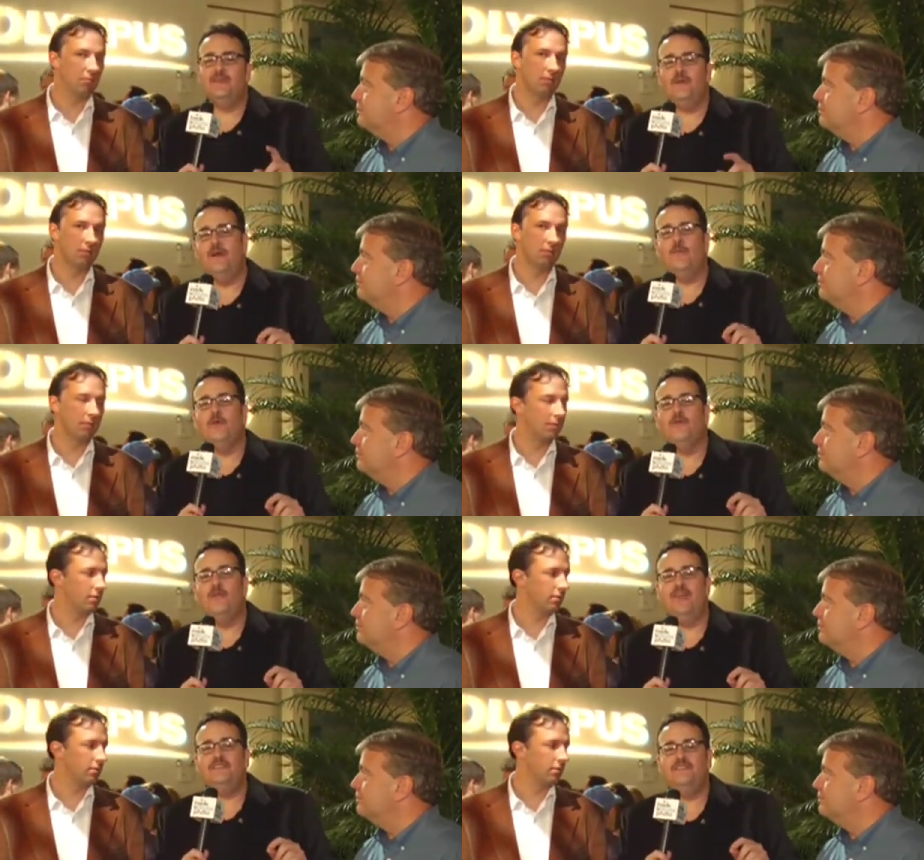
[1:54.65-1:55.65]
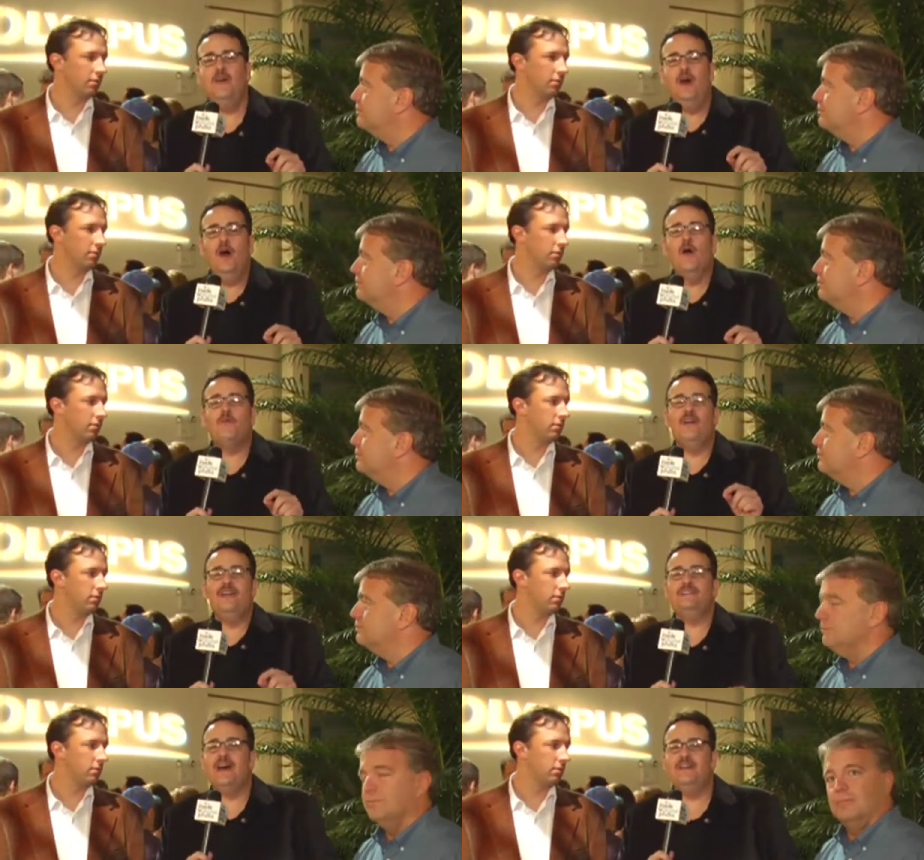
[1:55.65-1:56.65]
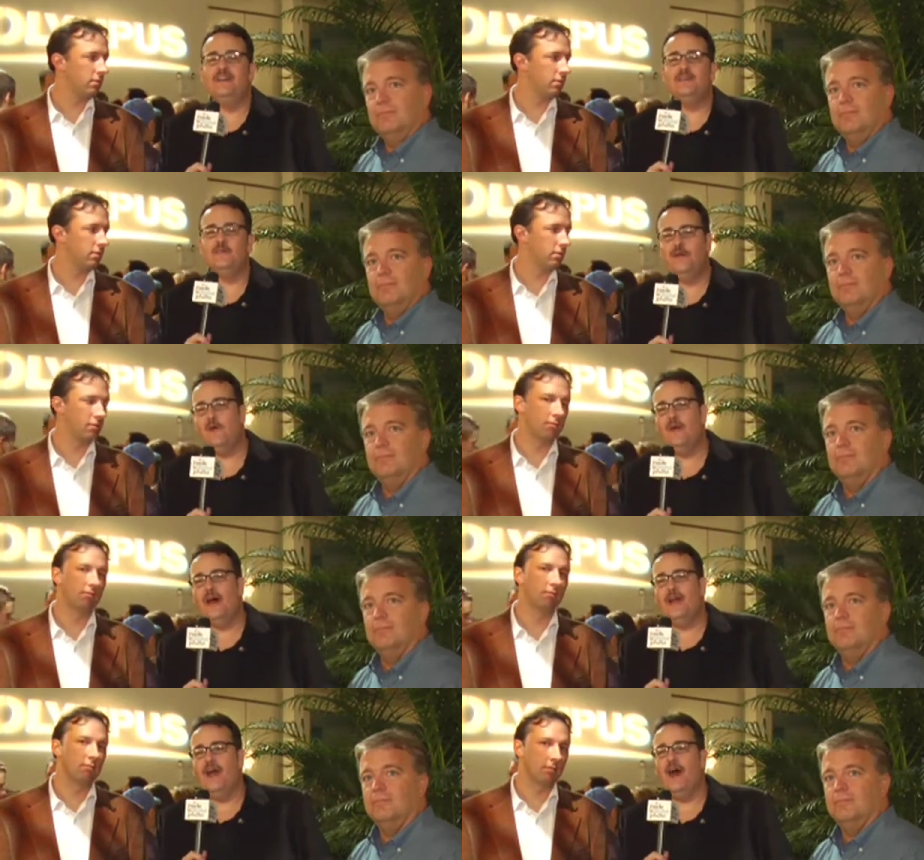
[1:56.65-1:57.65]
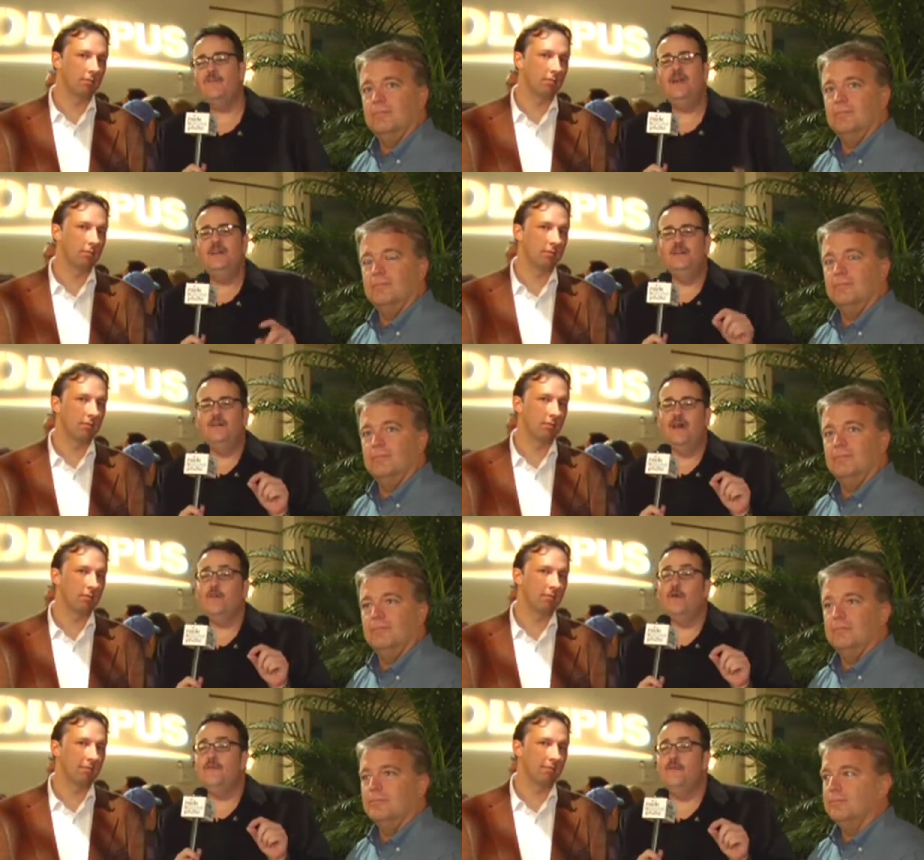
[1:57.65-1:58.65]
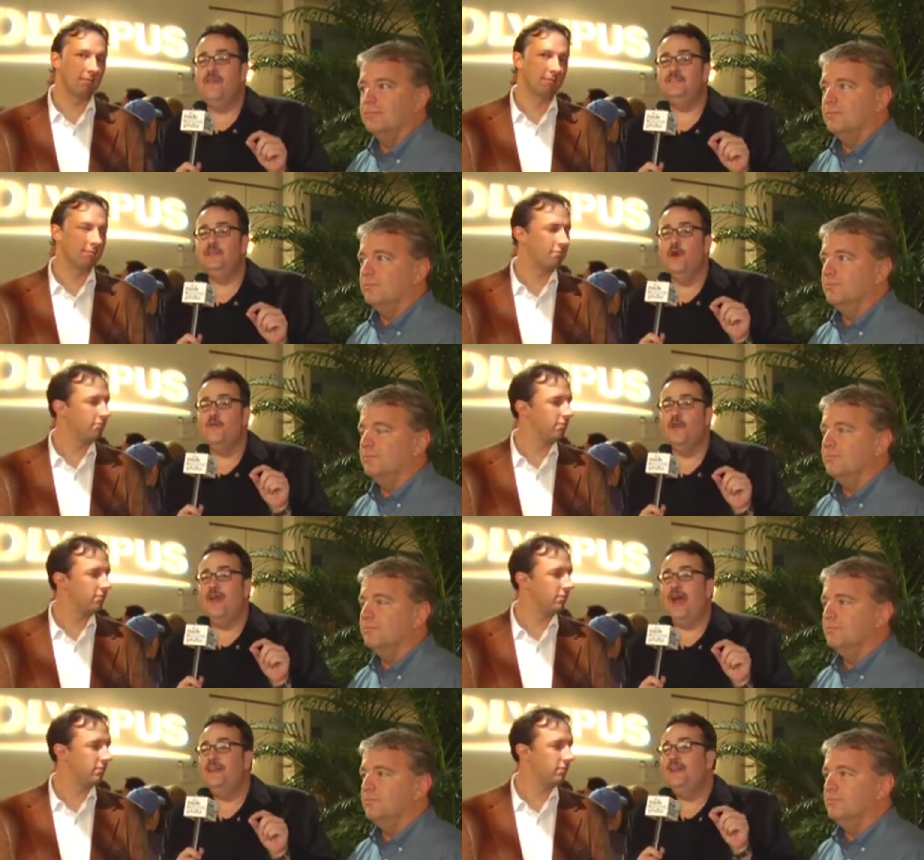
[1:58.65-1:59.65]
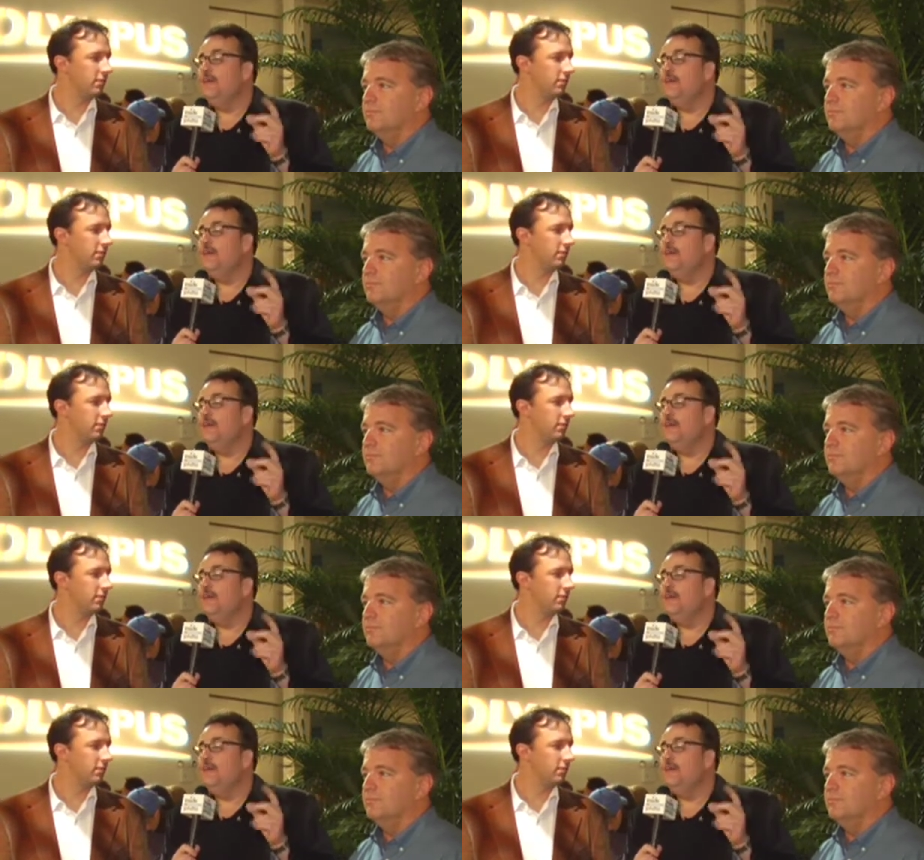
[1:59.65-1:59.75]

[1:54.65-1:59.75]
Speaker 1: You can find more information over at InsideDigitalPhoto.com. You can find more information over at